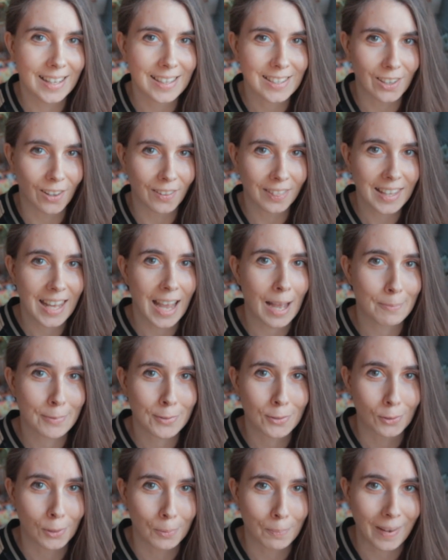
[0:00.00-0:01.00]
it's on the App
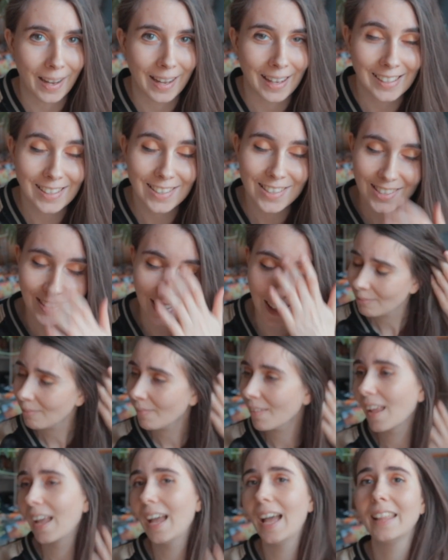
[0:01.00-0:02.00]
Store page.
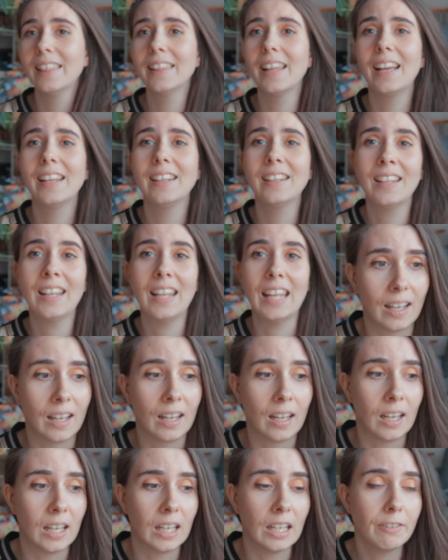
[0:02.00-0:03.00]
And then
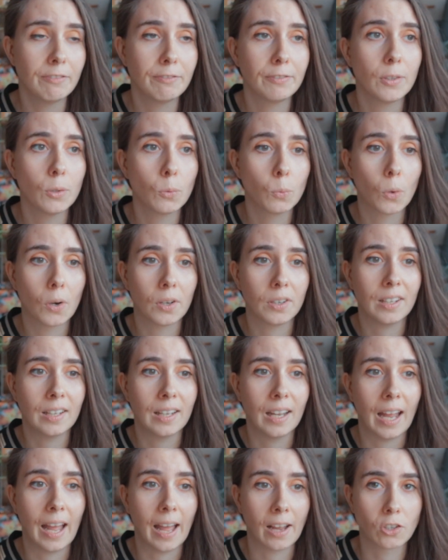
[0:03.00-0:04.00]
if you want
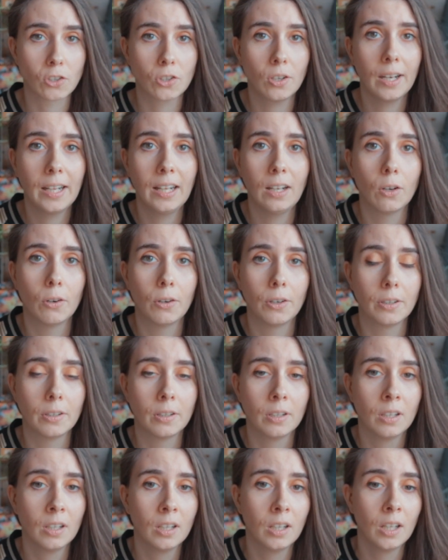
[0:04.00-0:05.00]
to actually
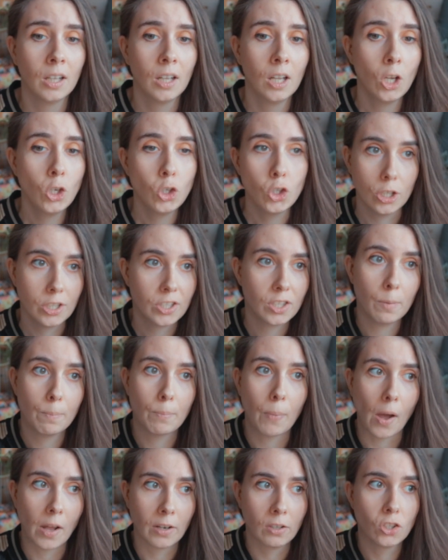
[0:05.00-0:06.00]
learn just a
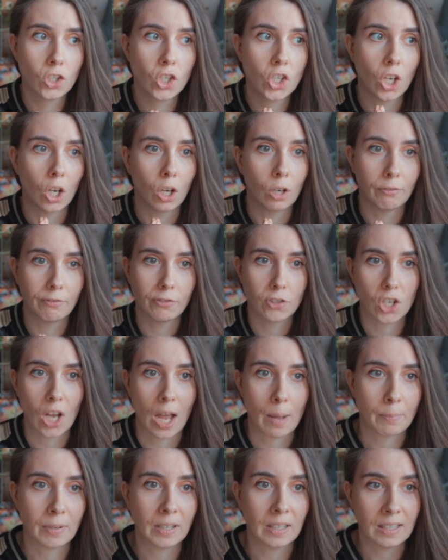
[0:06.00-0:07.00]
bunch of
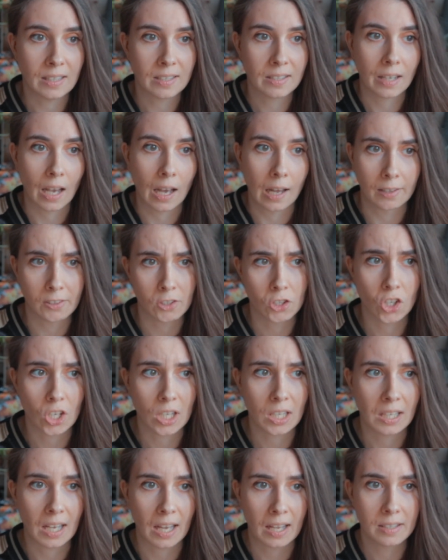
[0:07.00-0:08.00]
Japanese
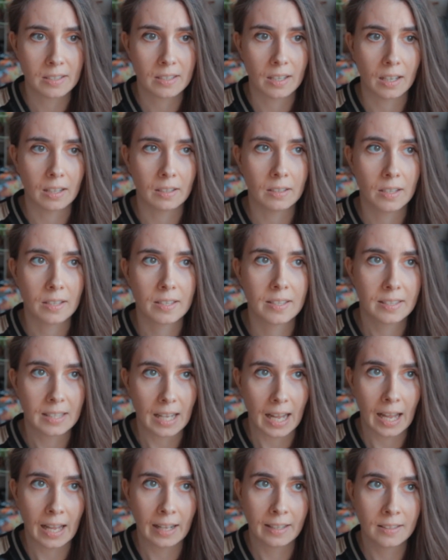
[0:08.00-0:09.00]
kanji and
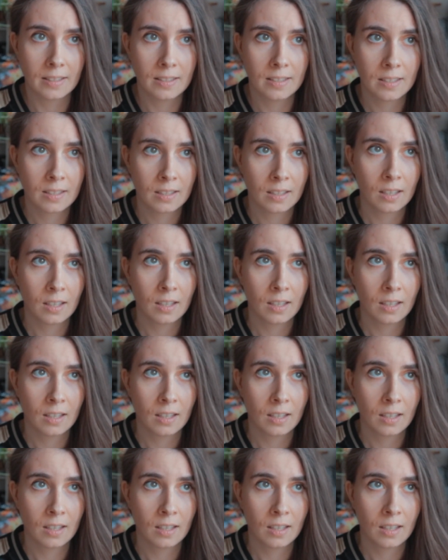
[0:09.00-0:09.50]
understand